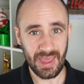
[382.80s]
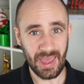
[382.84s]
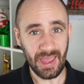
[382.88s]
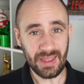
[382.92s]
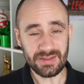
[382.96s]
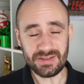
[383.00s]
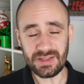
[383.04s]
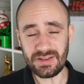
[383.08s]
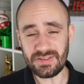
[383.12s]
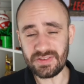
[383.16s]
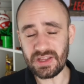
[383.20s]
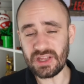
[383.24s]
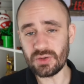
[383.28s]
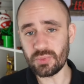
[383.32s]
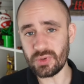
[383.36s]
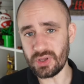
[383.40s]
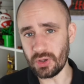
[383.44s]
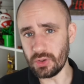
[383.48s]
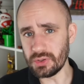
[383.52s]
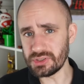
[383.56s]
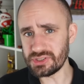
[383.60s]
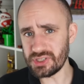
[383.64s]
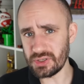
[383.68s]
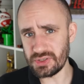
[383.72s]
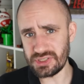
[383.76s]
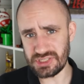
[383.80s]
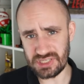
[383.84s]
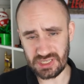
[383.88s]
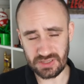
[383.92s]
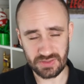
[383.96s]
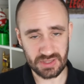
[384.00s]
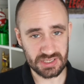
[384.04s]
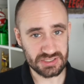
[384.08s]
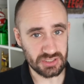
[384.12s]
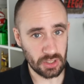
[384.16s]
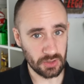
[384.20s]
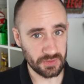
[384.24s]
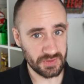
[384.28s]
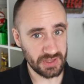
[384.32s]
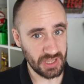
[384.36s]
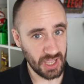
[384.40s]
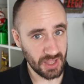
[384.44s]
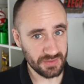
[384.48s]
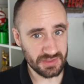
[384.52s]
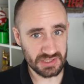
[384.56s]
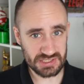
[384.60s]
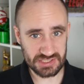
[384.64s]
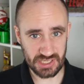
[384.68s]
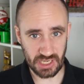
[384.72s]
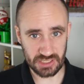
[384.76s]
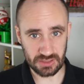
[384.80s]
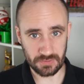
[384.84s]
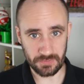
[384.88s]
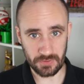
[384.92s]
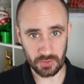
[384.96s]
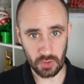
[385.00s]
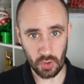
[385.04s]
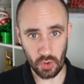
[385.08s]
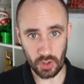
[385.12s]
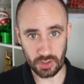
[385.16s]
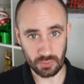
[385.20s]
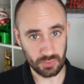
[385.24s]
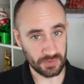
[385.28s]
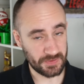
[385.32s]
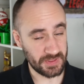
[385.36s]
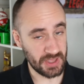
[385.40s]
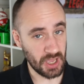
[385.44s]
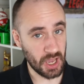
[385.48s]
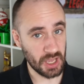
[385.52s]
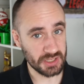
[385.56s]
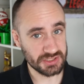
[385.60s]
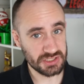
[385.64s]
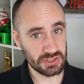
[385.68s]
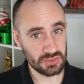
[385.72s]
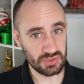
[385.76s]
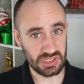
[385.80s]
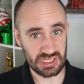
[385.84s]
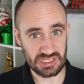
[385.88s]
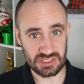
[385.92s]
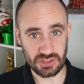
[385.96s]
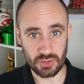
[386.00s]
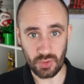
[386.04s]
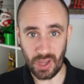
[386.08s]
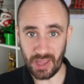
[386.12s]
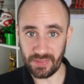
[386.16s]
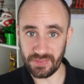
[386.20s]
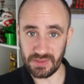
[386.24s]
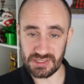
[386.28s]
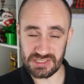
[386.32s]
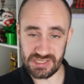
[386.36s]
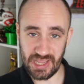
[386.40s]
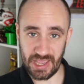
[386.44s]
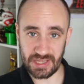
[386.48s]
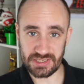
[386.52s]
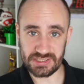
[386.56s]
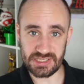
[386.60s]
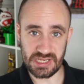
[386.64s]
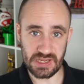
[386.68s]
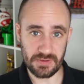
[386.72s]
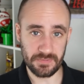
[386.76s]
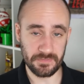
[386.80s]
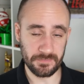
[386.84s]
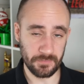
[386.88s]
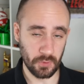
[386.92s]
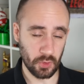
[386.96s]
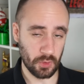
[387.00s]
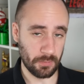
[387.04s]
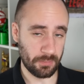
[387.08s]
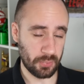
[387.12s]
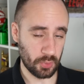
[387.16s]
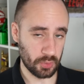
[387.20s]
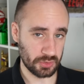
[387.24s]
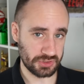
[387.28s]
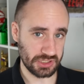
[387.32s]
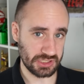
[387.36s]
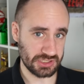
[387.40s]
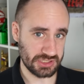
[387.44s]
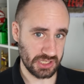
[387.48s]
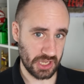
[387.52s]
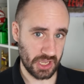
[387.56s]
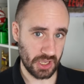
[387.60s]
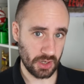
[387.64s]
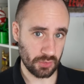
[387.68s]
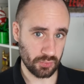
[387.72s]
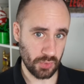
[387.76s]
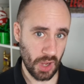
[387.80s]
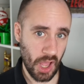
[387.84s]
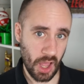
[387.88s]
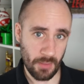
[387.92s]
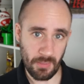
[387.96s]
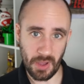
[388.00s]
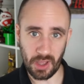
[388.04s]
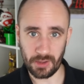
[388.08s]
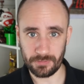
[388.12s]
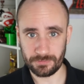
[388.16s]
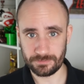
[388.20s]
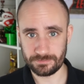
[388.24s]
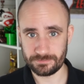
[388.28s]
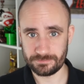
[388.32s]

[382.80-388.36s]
And indeed we also see this on the other side of the coin with the R2-D2 and the Tantive 4-boarding diorama.